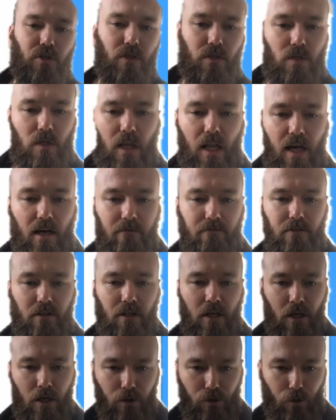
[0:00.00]
just left
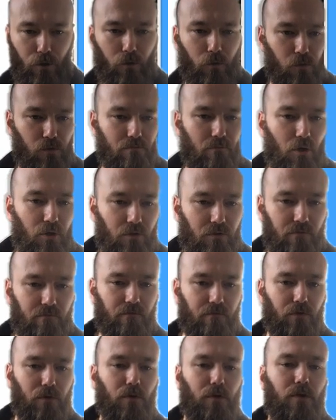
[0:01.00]
Google's
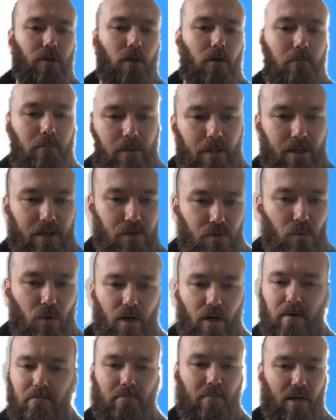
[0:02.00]
Mountain View complex
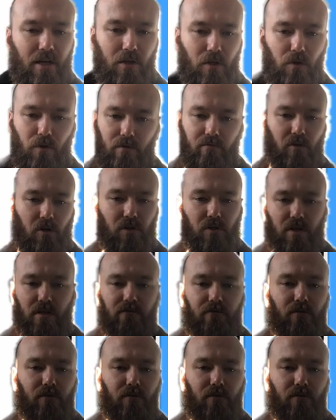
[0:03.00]
where I'd met a university